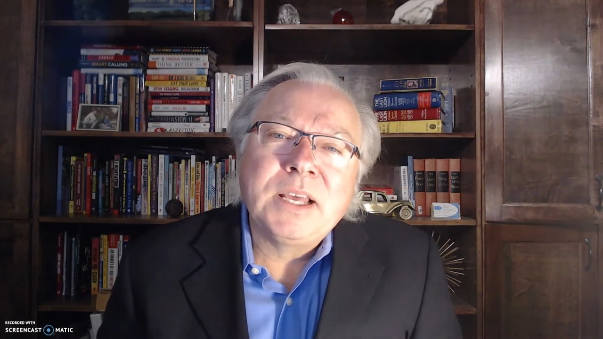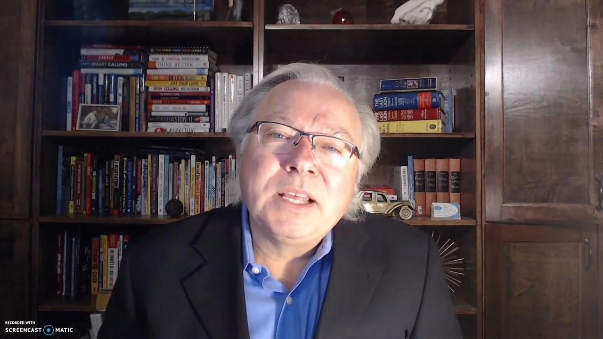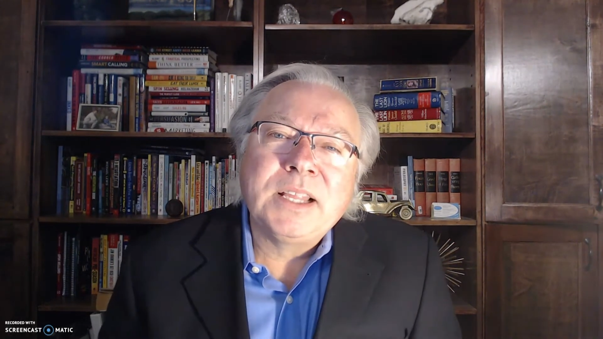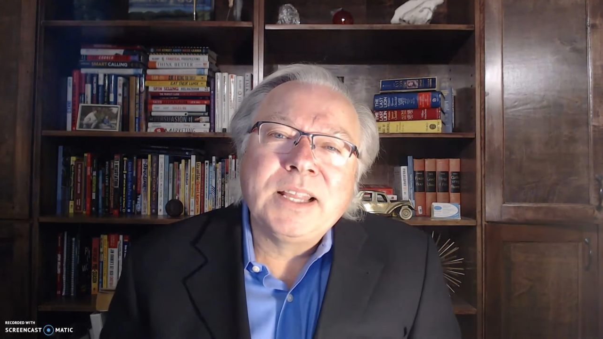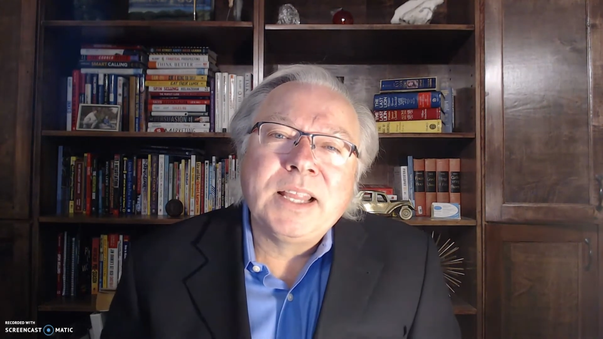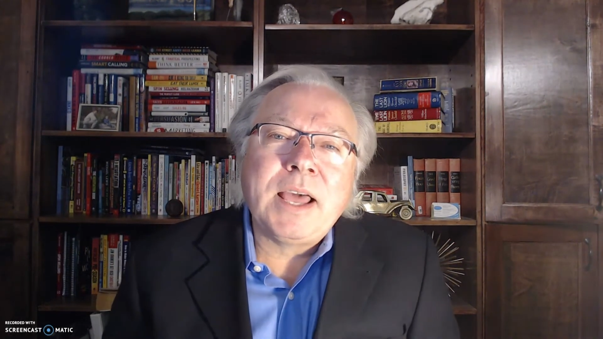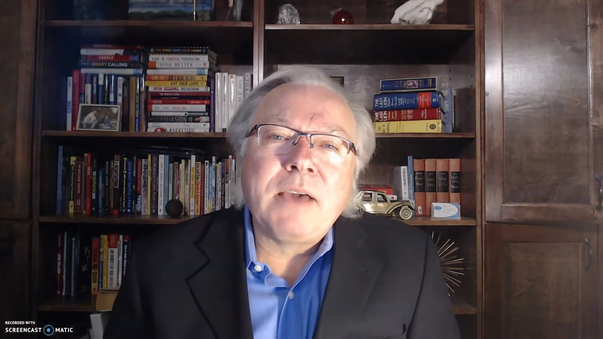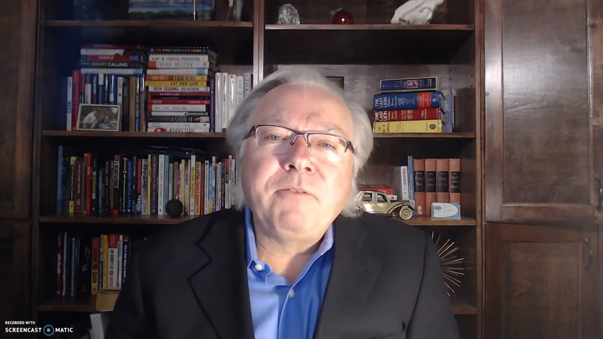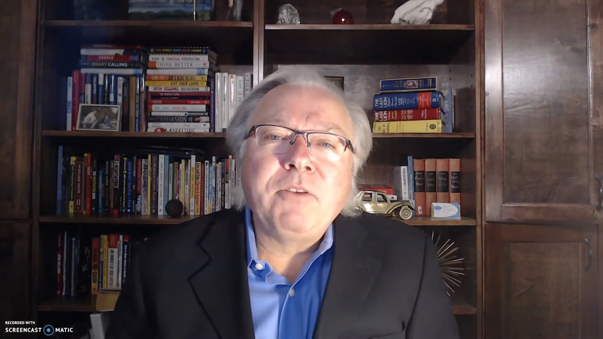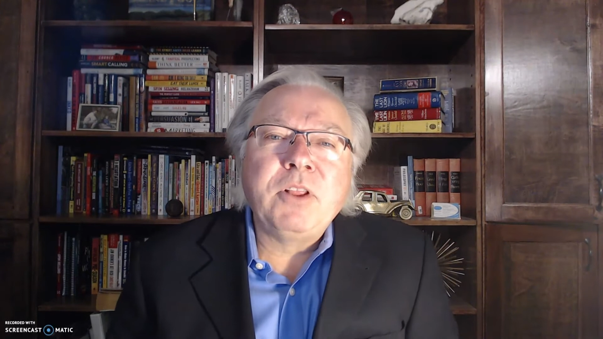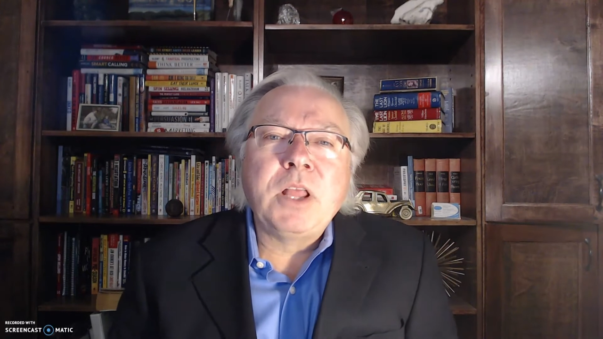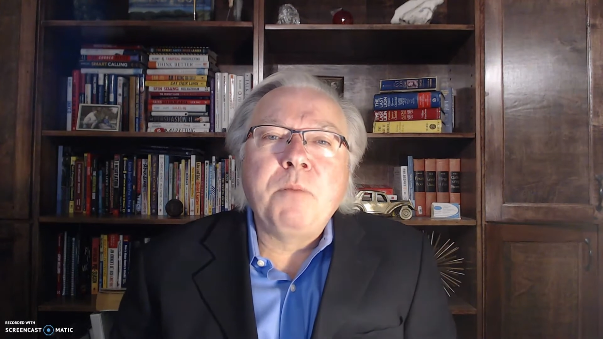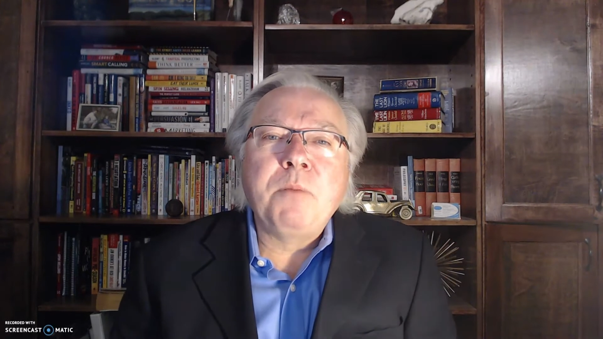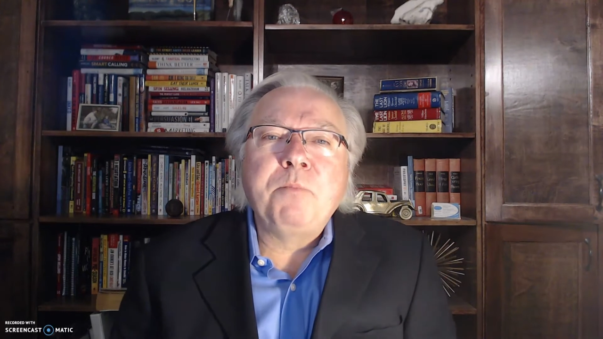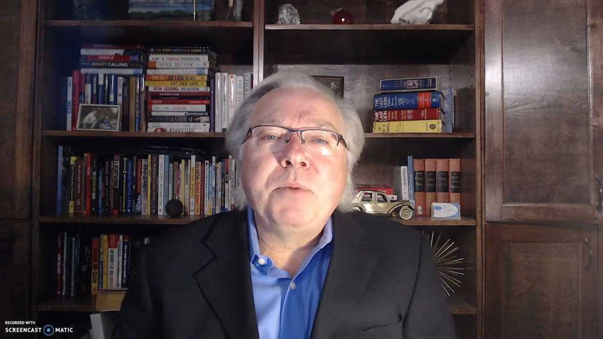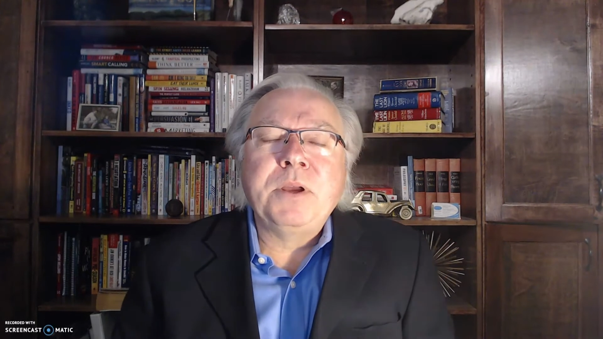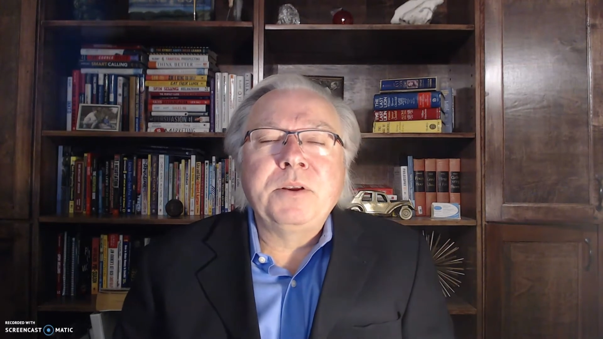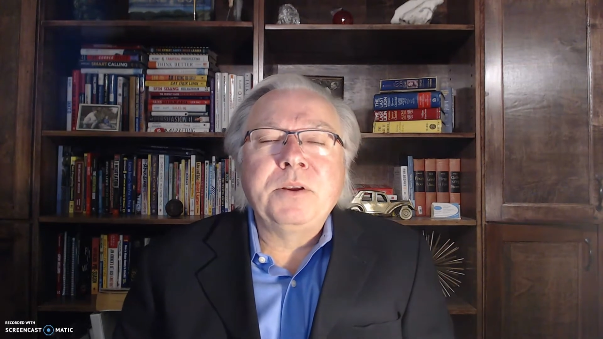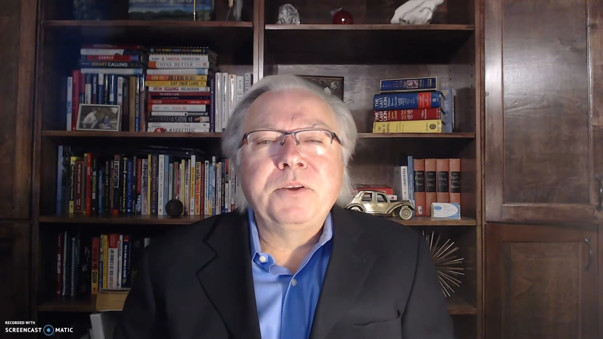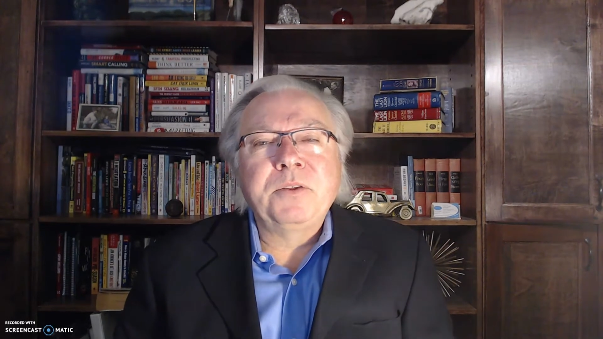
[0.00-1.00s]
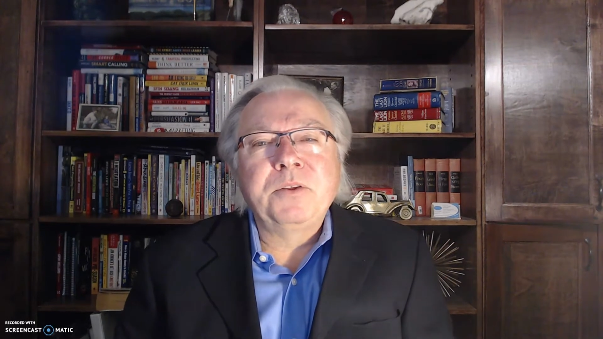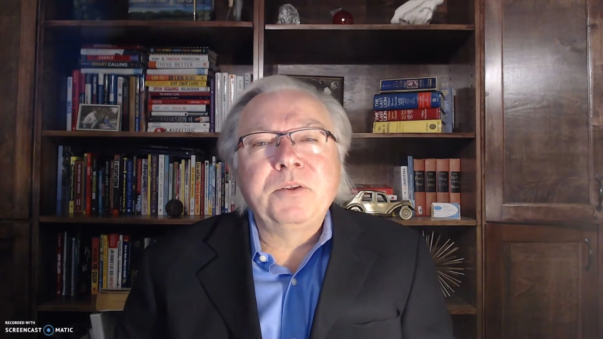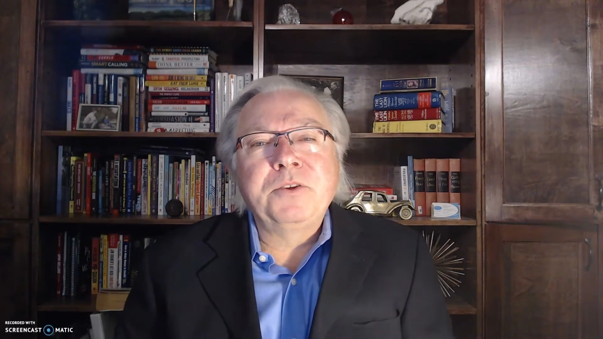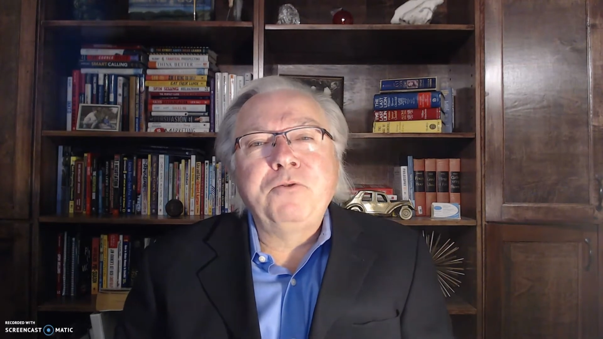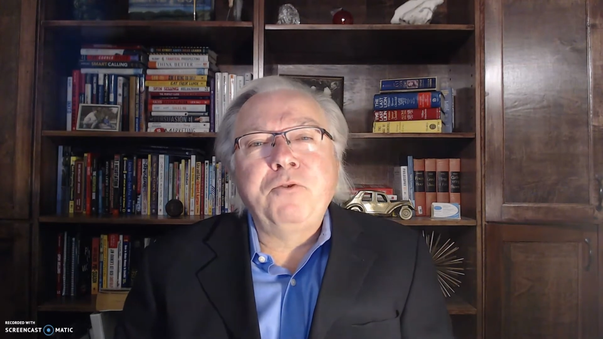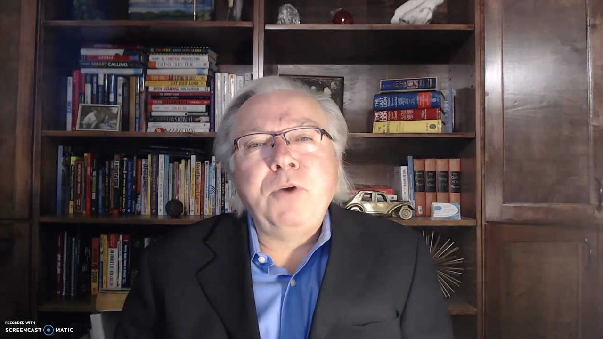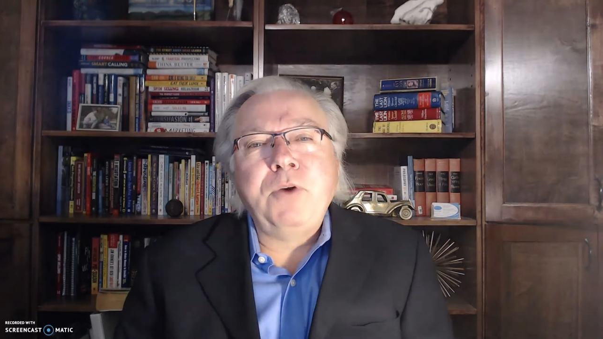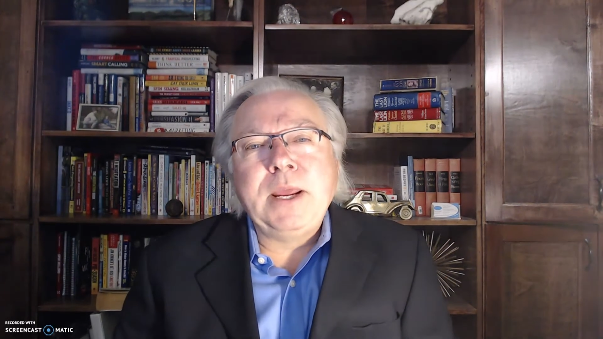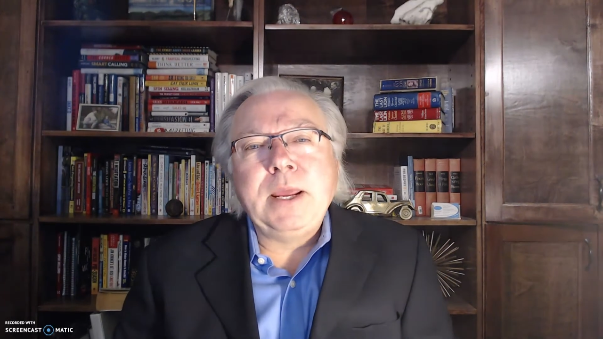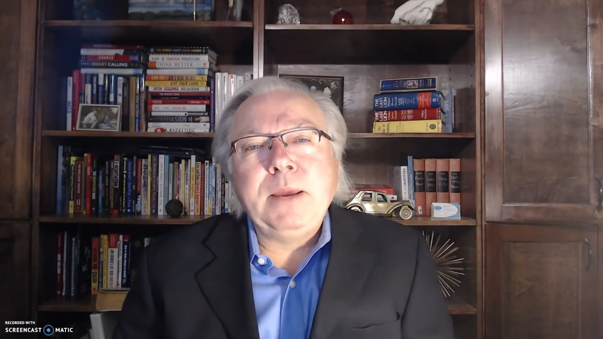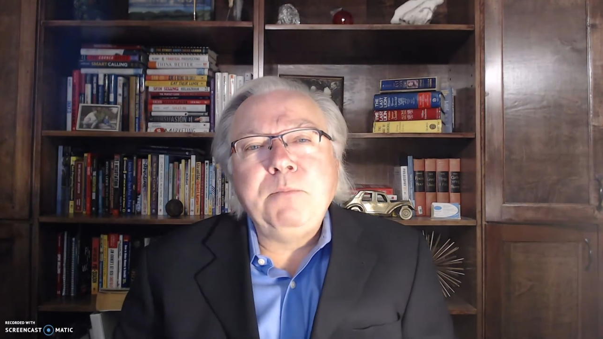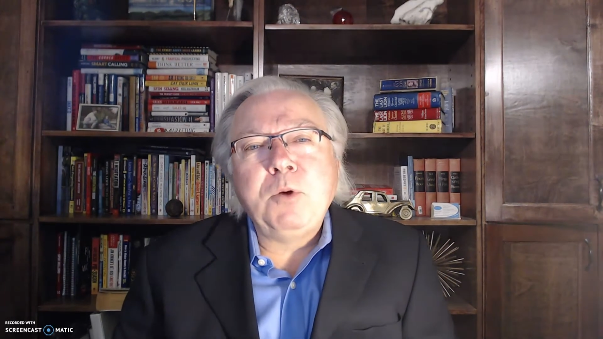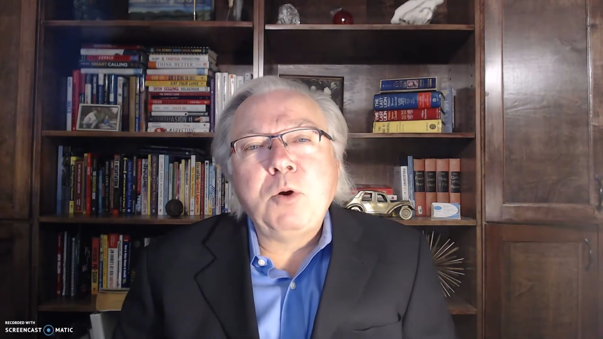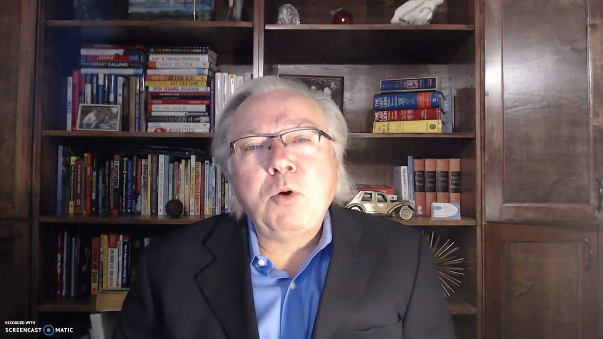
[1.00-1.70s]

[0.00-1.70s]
level up into the dream